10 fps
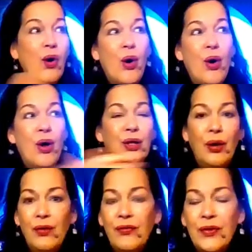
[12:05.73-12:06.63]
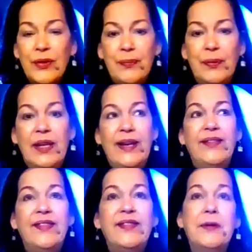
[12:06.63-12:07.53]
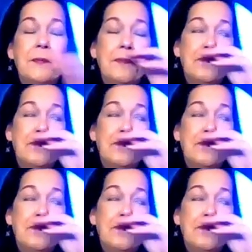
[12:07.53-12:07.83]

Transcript: all over the place,